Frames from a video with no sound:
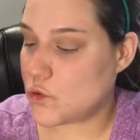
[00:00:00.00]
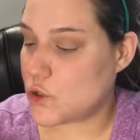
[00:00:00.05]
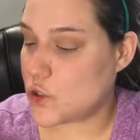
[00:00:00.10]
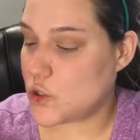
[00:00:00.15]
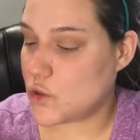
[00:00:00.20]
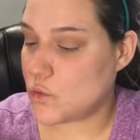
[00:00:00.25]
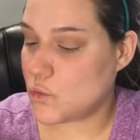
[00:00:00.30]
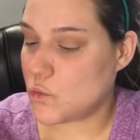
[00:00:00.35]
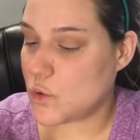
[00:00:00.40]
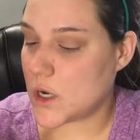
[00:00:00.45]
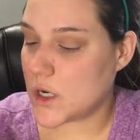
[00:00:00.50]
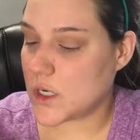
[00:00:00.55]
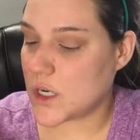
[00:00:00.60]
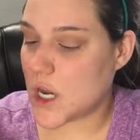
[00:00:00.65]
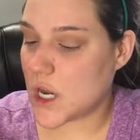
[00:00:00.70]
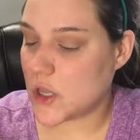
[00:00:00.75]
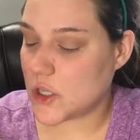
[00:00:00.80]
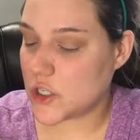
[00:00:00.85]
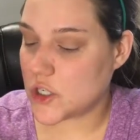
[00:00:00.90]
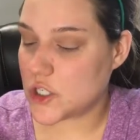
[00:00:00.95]

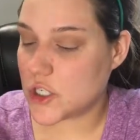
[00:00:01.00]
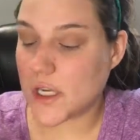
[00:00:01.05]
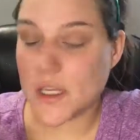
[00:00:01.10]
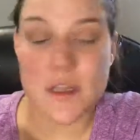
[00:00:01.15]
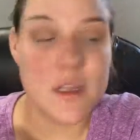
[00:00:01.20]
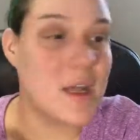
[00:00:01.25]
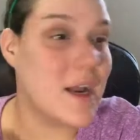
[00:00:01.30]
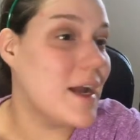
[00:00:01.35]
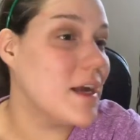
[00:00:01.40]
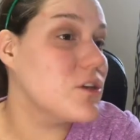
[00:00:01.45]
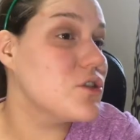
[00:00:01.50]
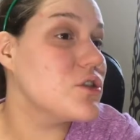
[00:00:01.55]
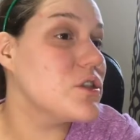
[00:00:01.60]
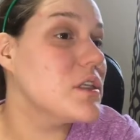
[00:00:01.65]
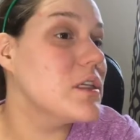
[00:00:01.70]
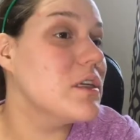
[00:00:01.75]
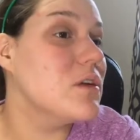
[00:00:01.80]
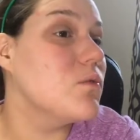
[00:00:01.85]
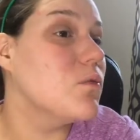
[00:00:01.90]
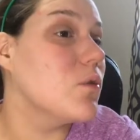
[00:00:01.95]
color shade that
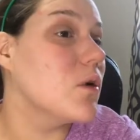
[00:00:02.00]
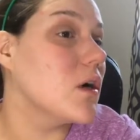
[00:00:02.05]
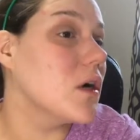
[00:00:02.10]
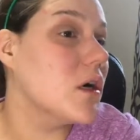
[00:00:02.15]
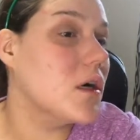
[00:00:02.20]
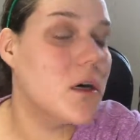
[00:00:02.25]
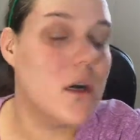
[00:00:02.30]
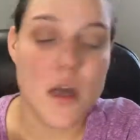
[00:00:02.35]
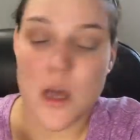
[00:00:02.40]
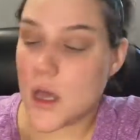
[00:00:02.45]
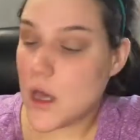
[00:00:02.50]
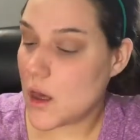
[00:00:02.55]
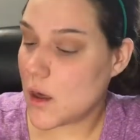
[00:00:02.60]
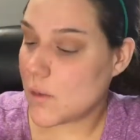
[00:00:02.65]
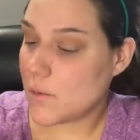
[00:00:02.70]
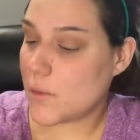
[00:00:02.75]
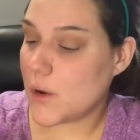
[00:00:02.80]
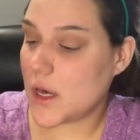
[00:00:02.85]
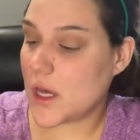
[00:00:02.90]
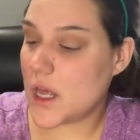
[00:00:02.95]
actually did work,
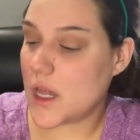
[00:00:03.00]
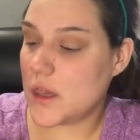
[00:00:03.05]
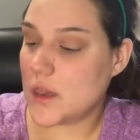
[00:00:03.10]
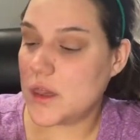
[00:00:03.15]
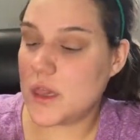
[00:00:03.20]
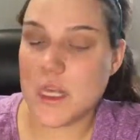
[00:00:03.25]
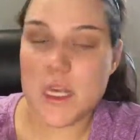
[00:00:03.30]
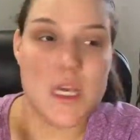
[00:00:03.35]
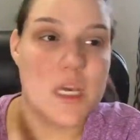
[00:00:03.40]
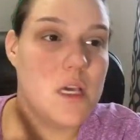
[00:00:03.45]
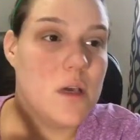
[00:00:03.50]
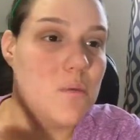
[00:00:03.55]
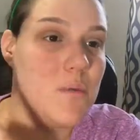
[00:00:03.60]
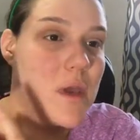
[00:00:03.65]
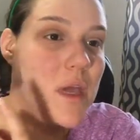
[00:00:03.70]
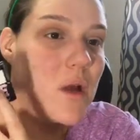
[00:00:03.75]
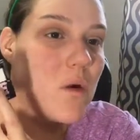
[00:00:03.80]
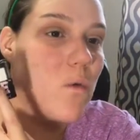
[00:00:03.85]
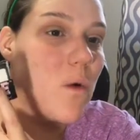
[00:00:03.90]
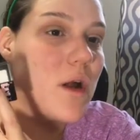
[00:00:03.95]
but the
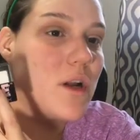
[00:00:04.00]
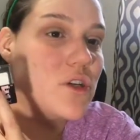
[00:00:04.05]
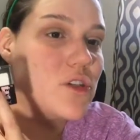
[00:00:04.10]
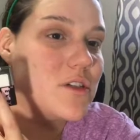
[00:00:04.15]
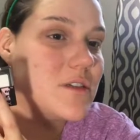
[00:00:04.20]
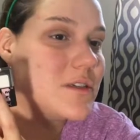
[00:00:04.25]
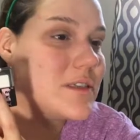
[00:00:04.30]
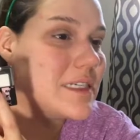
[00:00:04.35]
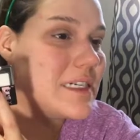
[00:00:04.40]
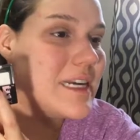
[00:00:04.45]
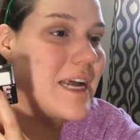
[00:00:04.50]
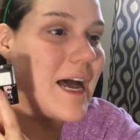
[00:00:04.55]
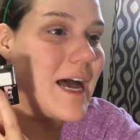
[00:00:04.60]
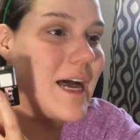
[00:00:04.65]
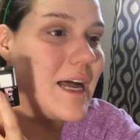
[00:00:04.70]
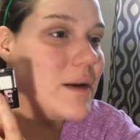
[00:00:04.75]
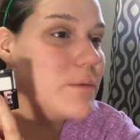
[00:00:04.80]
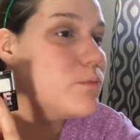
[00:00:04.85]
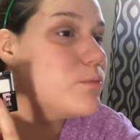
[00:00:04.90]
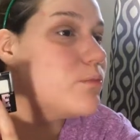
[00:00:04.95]
pink one just did
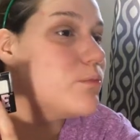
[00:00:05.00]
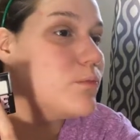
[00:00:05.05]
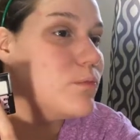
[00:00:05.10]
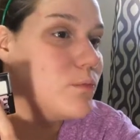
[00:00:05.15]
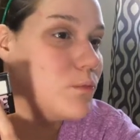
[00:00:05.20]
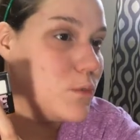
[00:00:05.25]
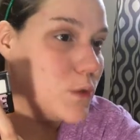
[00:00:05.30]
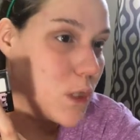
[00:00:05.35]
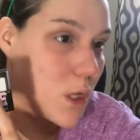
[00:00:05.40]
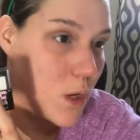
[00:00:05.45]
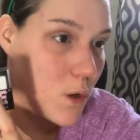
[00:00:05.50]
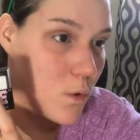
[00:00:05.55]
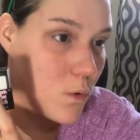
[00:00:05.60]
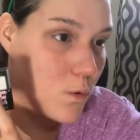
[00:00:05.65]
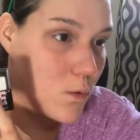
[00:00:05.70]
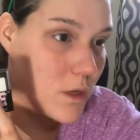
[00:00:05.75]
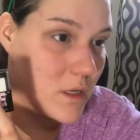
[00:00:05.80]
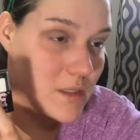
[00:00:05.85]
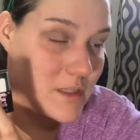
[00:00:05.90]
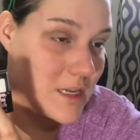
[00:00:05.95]
not
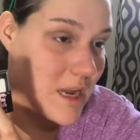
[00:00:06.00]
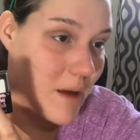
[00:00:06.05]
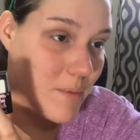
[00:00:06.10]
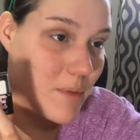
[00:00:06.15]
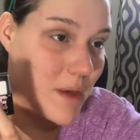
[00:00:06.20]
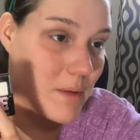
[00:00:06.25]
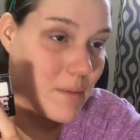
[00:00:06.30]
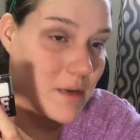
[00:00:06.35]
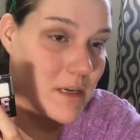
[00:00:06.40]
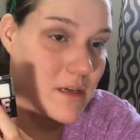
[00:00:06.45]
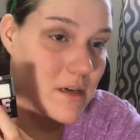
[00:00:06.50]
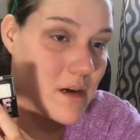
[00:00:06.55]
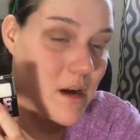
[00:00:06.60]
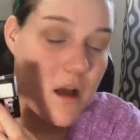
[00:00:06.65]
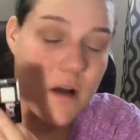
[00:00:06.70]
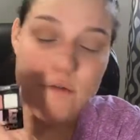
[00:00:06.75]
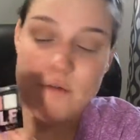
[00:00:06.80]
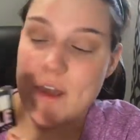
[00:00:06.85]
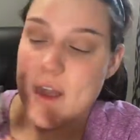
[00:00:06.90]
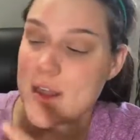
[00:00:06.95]
go. It's not pigmented
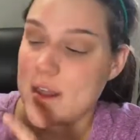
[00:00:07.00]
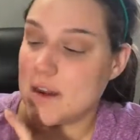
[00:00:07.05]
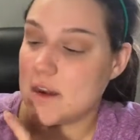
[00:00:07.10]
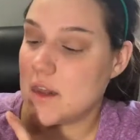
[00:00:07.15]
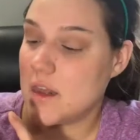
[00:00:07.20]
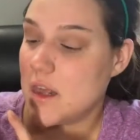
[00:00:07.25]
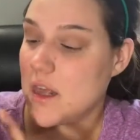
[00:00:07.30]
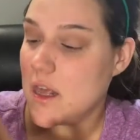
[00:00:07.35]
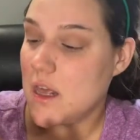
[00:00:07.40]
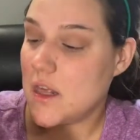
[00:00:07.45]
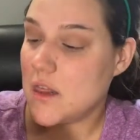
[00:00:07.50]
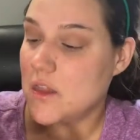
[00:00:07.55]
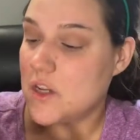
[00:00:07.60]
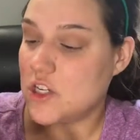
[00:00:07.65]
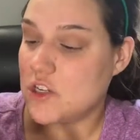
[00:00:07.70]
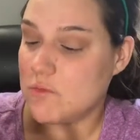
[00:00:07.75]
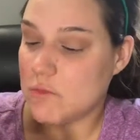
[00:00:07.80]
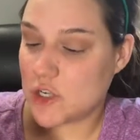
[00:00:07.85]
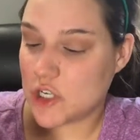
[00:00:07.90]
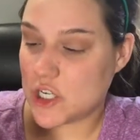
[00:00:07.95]
enough, and the
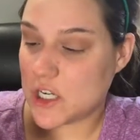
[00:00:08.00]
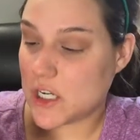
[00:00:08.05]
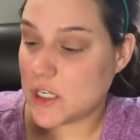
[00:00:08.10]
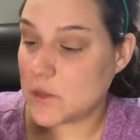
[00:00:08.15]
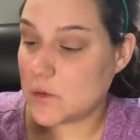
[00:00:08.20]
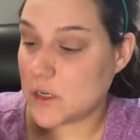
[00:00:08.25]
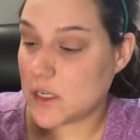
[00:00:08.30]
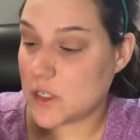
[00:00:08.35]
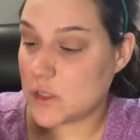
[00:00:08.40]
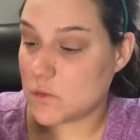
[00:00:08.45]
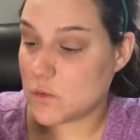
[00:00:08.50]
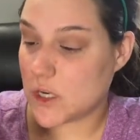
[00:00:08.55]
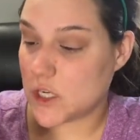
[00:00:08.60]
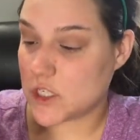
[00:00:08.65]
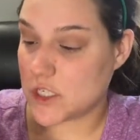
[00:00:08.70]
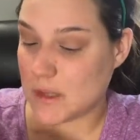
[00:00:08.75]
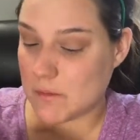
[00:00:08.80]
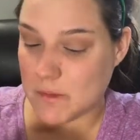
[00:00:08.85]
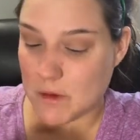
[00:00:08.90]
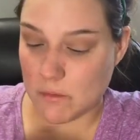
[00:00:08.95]
shimmer shades, when I
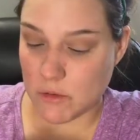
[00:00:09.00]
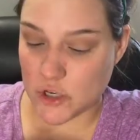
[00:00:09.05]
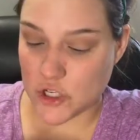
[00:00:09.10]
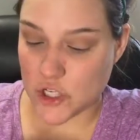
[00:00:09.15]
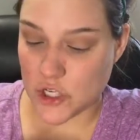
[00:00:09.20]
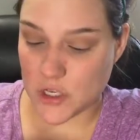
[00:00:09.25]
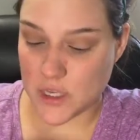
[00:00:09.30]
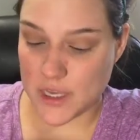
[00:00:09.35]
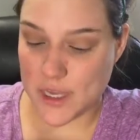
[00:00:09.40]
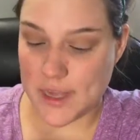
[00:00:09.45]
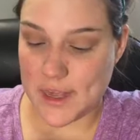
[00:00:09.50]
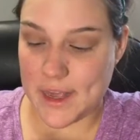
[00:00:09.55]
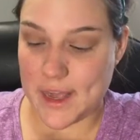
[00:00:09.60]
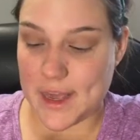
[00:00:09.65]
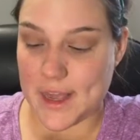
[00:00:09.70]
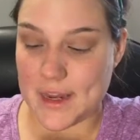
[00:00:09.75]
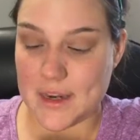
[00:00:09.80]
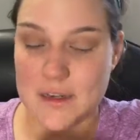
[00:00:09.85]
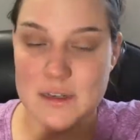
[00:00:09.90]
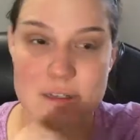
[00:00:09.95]
swatched them, they were
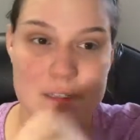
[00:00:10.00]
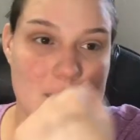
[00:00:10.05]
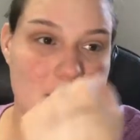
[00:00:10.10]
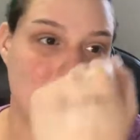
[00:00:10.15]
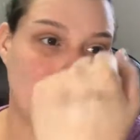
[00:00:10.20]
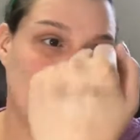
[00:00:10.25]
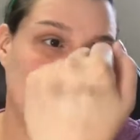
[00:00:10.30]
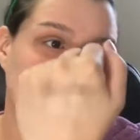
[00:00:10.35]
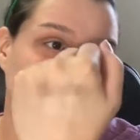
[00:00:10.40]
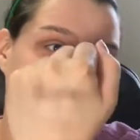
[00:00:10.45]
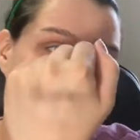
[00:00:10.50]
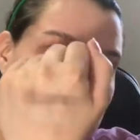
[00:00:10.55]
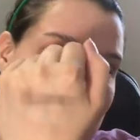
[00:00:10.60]
chunky, and they're